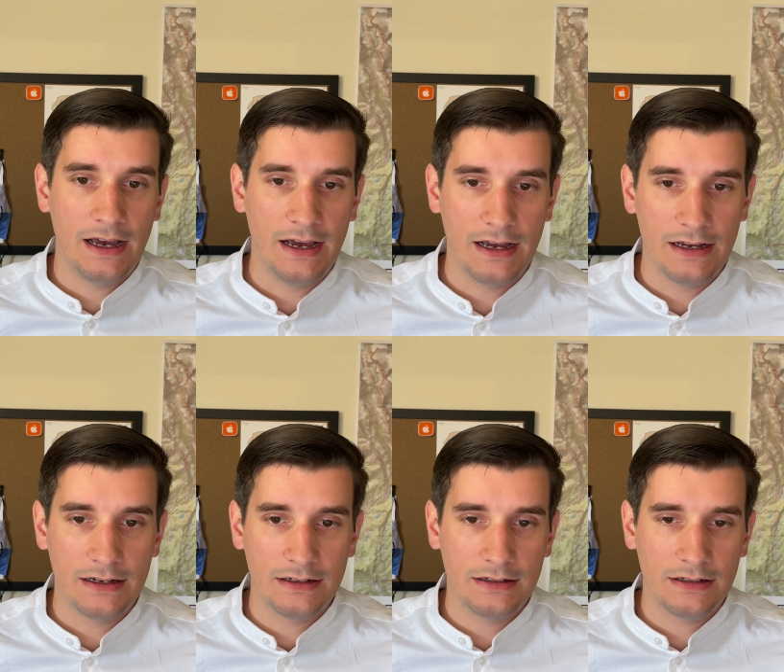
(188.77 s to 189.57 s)

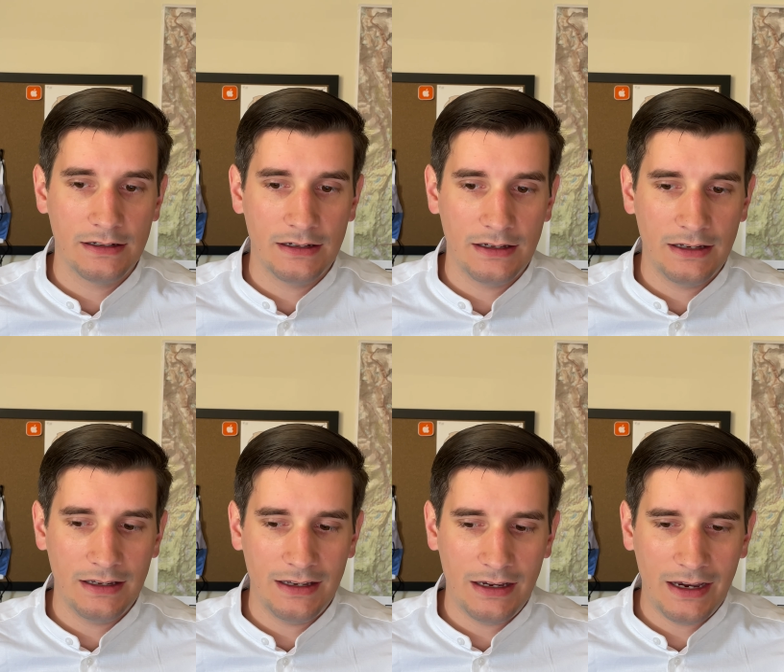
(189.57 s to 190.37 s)

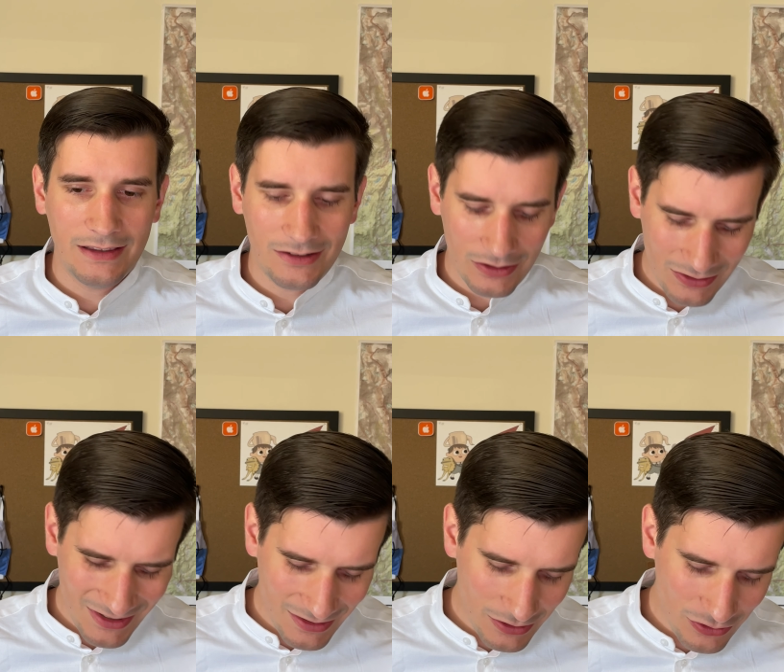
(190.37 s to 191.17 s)
And
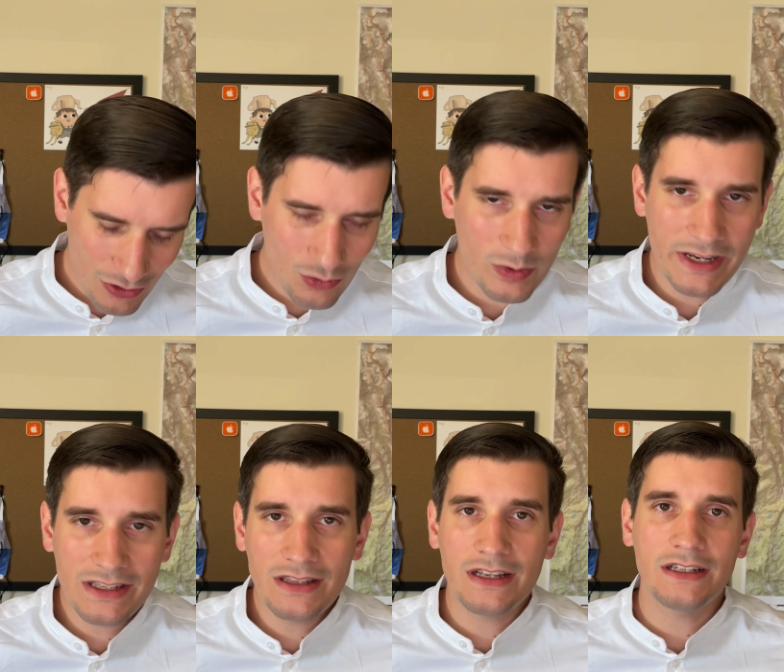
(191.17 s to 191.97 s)
there's no
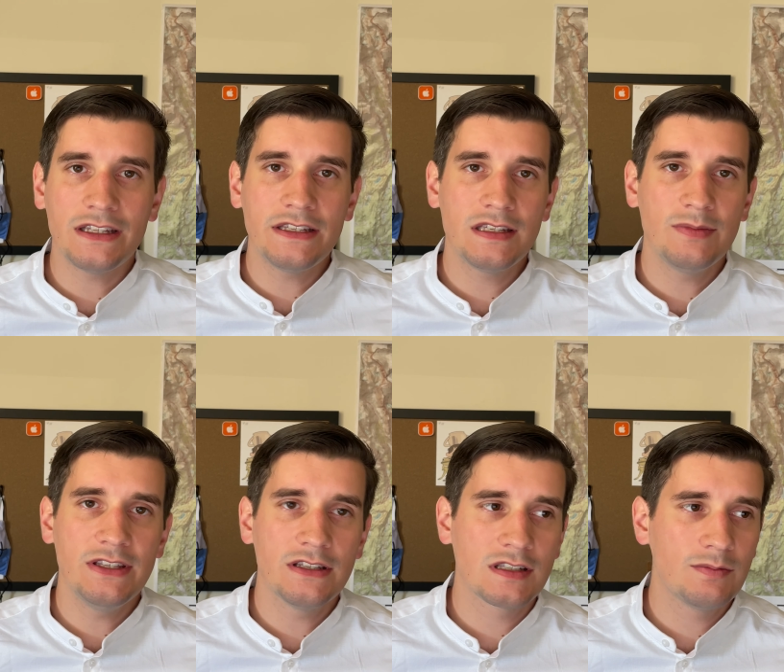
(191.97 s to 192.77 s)
reason that it needs to
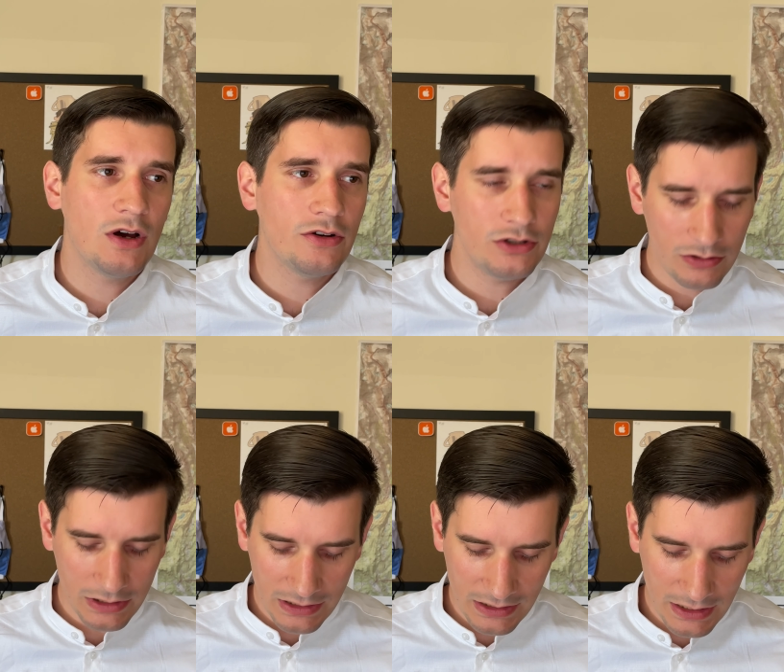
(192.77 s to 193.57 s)
be this small. You
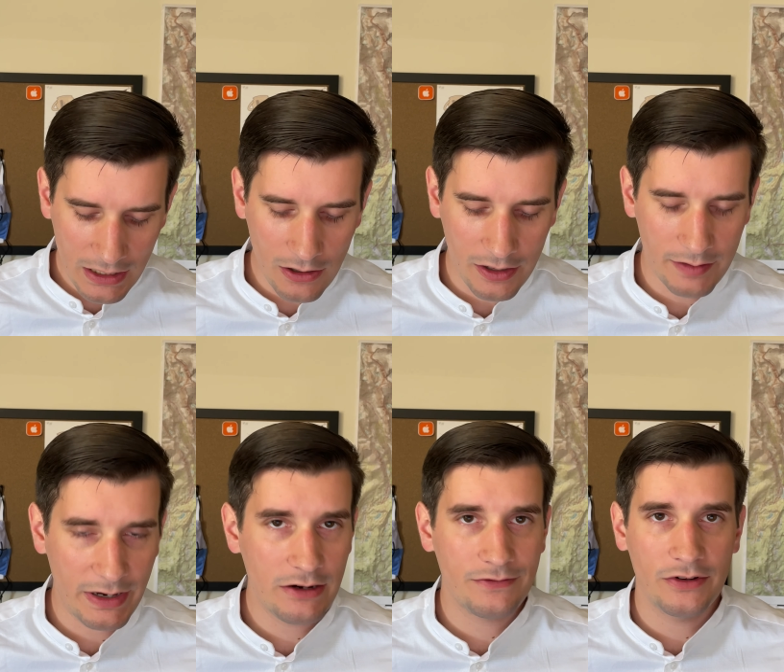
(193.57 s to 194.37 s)
can see on the
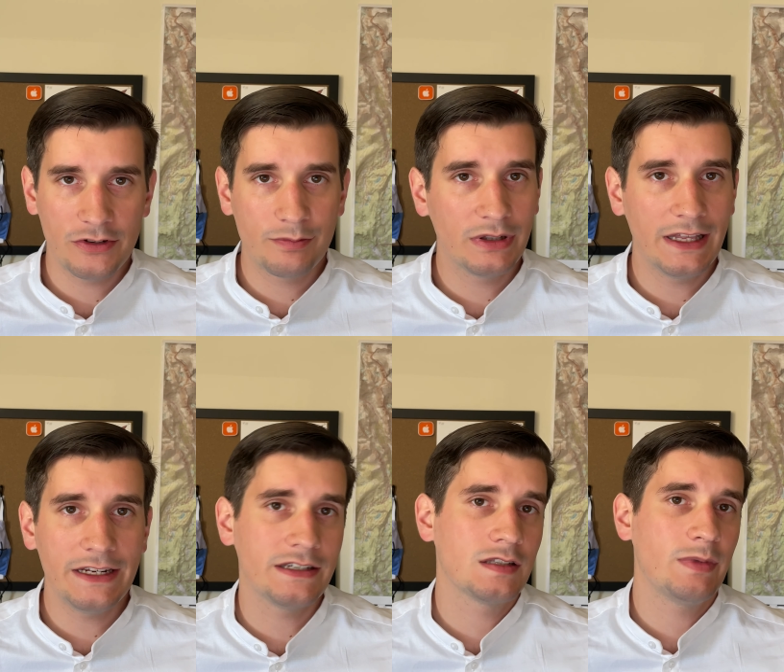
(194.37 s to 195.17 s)
microphone there's
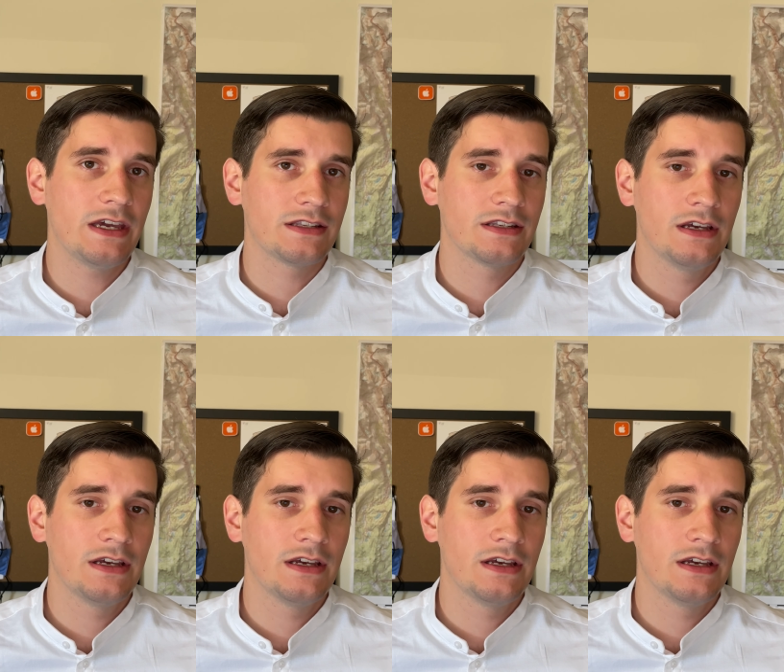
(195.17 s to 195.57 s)
plenty of space.